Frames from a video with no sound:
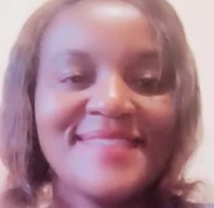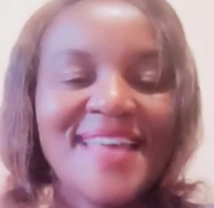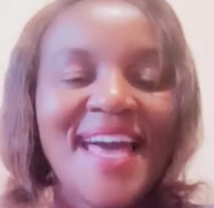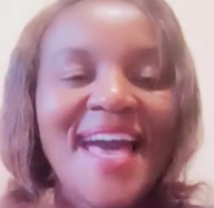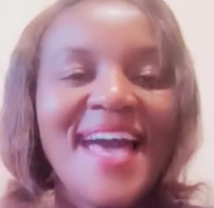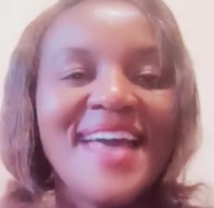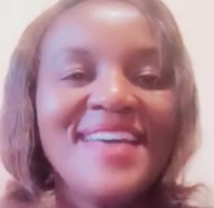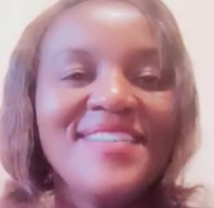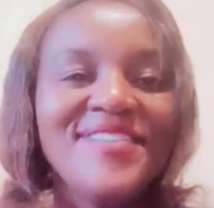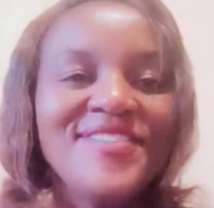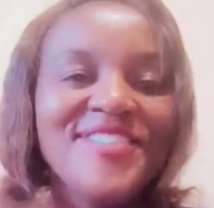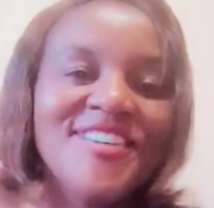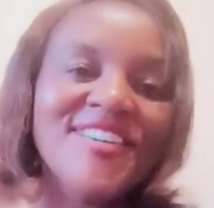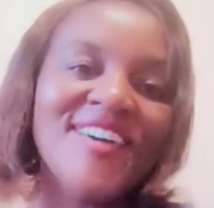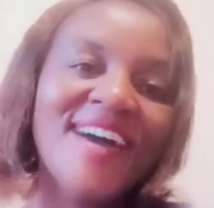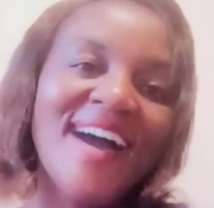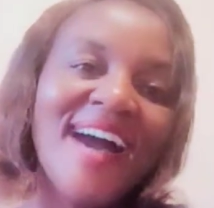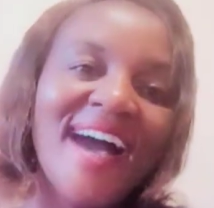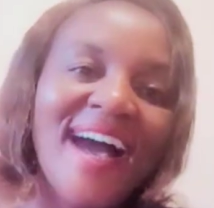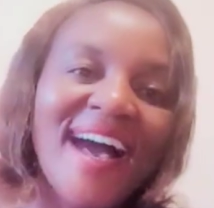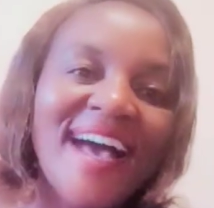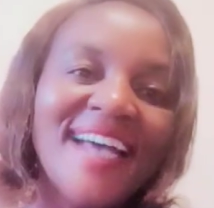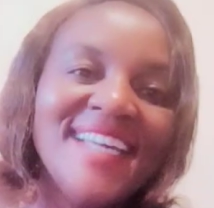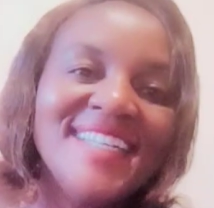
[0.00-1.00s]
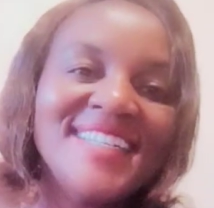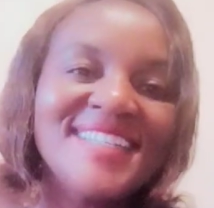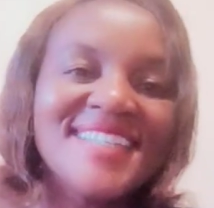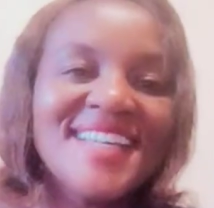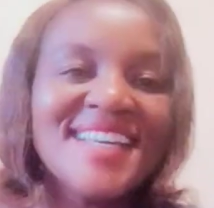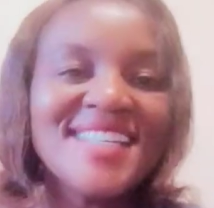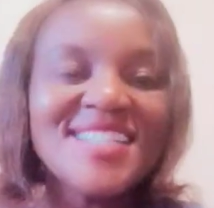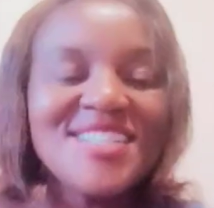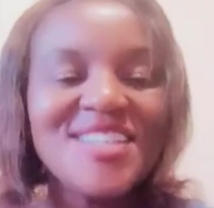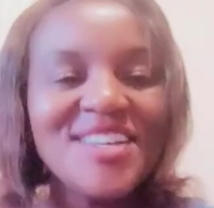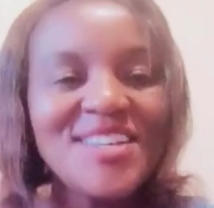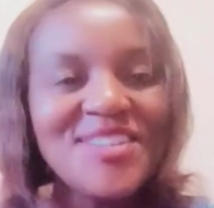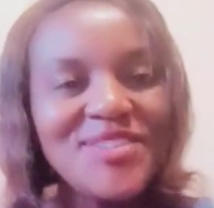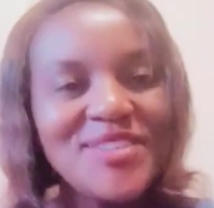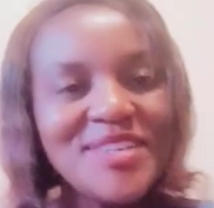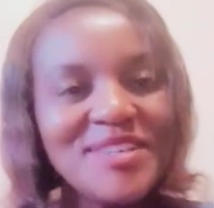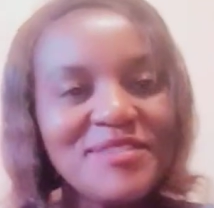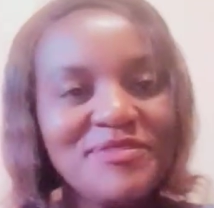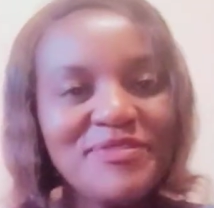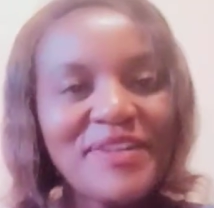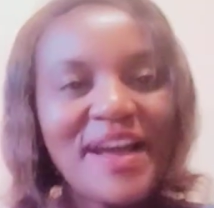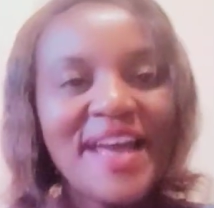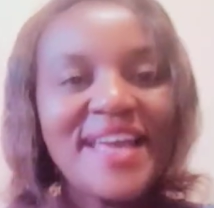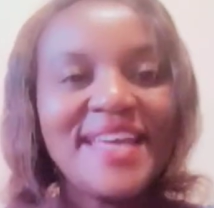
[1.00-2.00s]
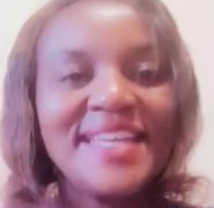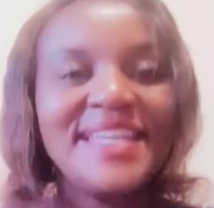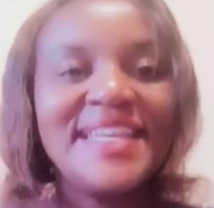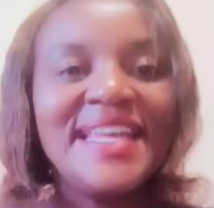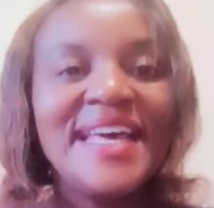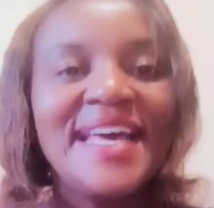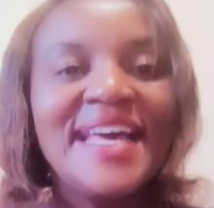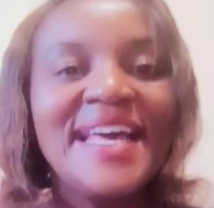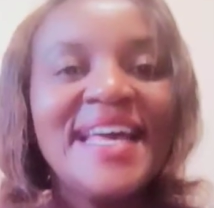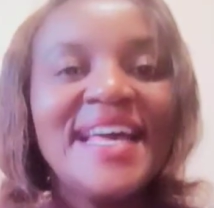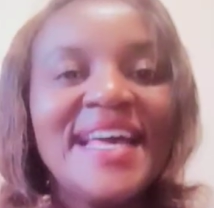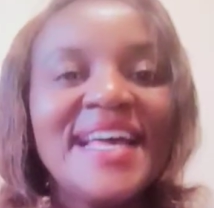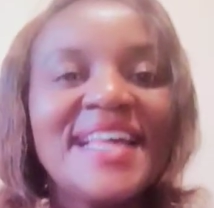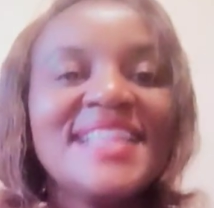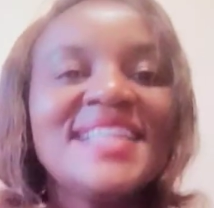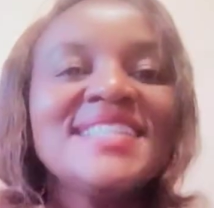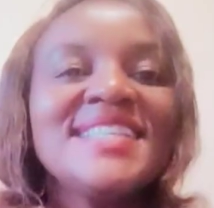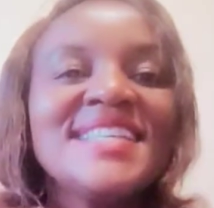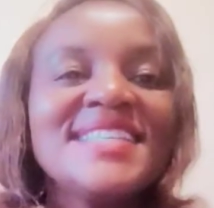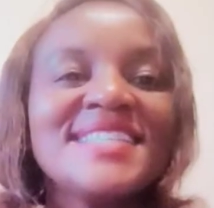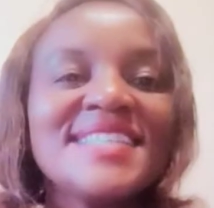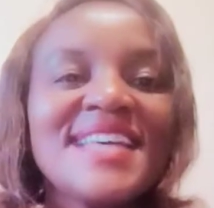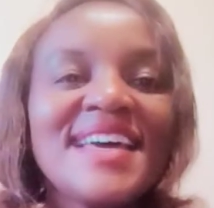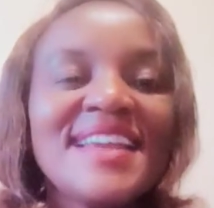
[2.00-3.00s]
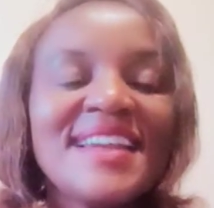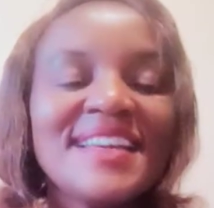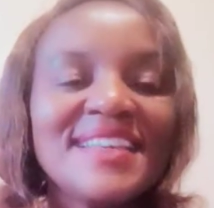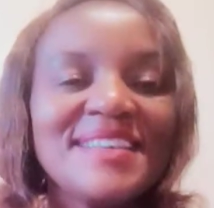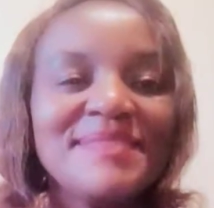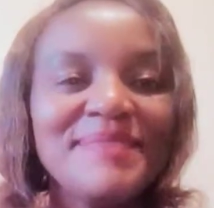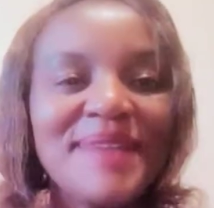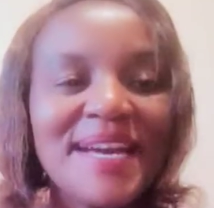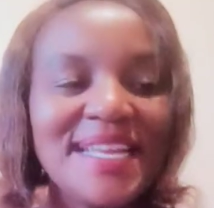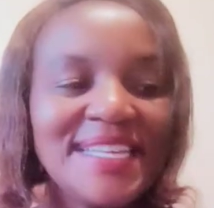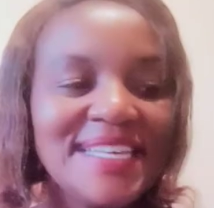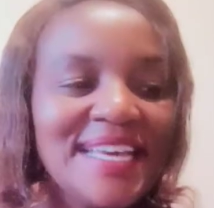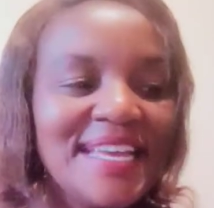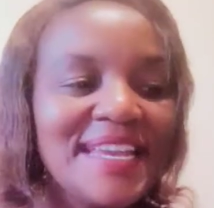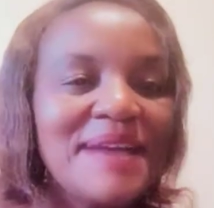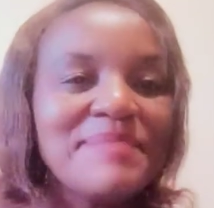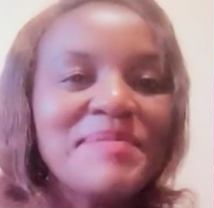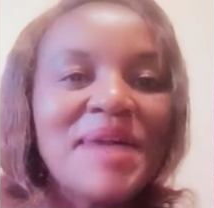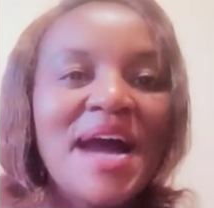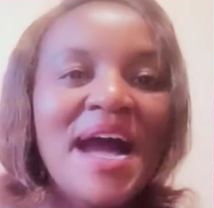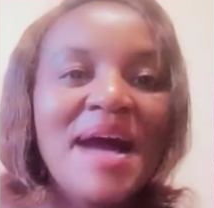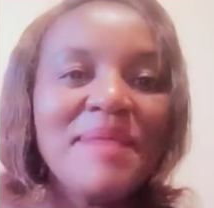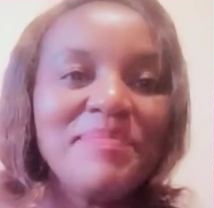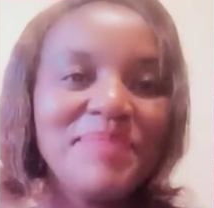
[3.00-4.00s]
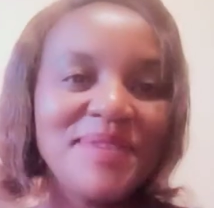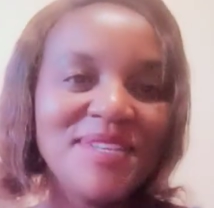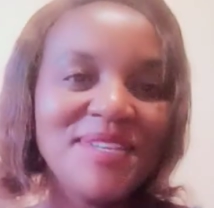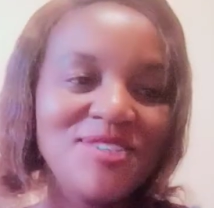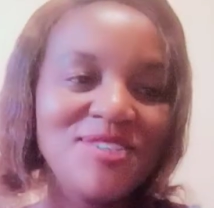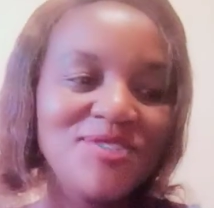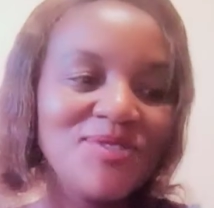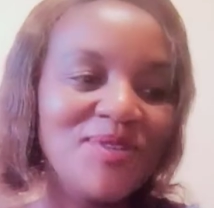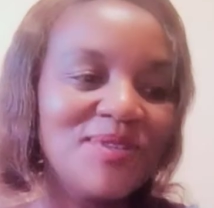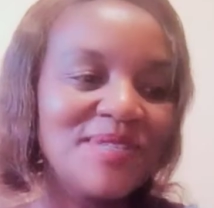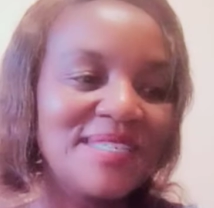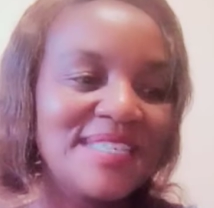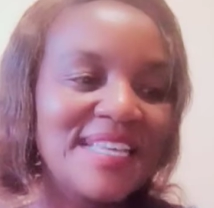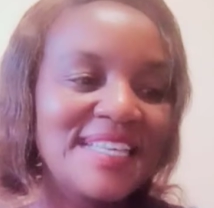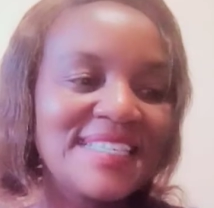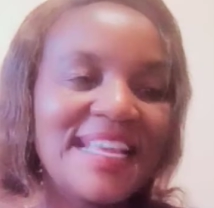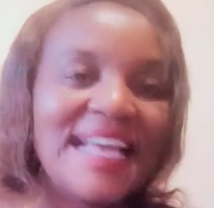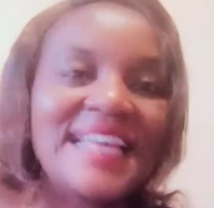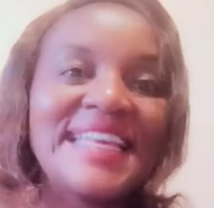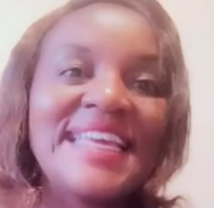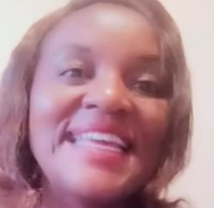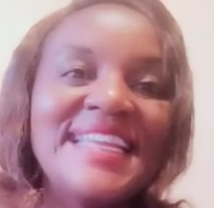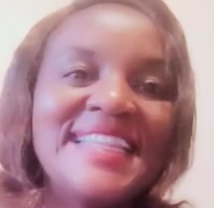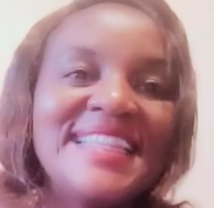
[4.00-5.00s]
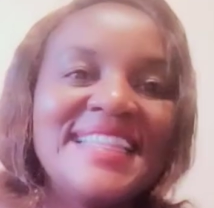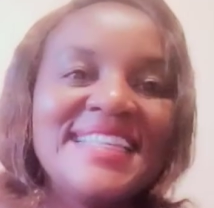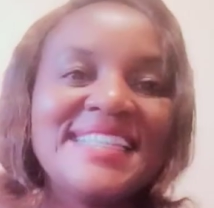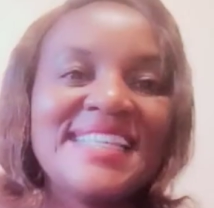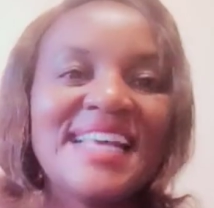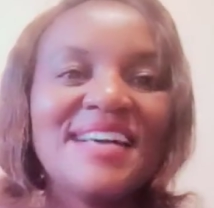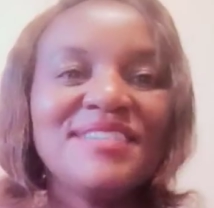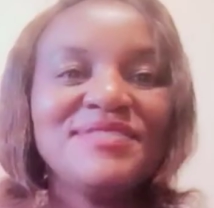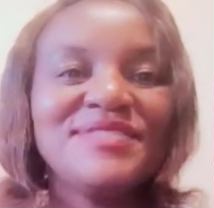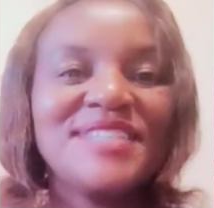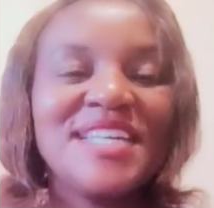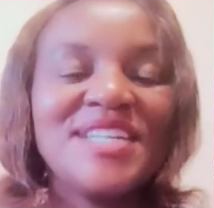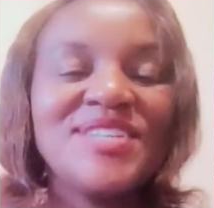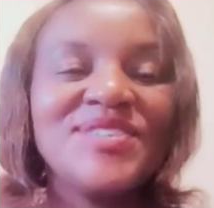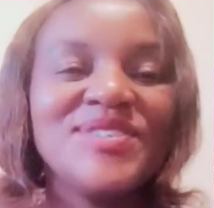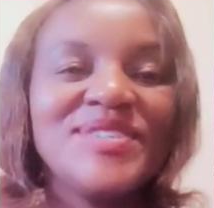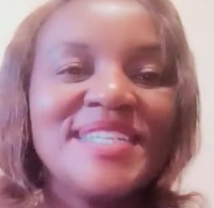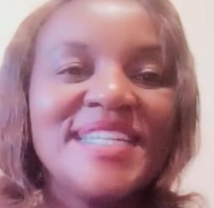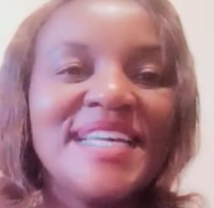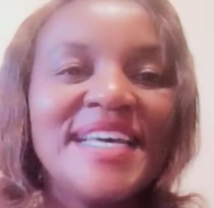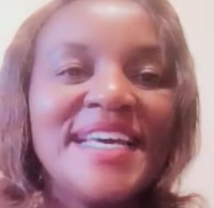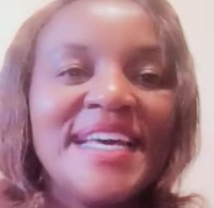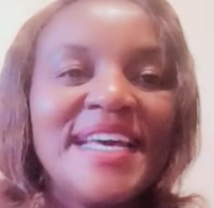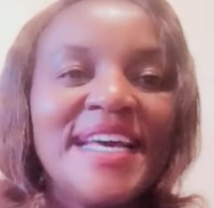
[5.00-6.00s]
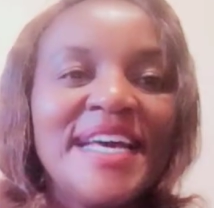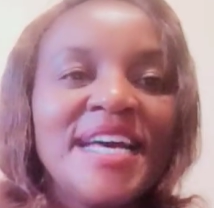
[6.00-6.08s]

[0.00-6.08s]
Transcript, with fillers: Hi viewer, I trust you're doing fine. This is Sarah Kimani and I'm happy to host us again this afternoon.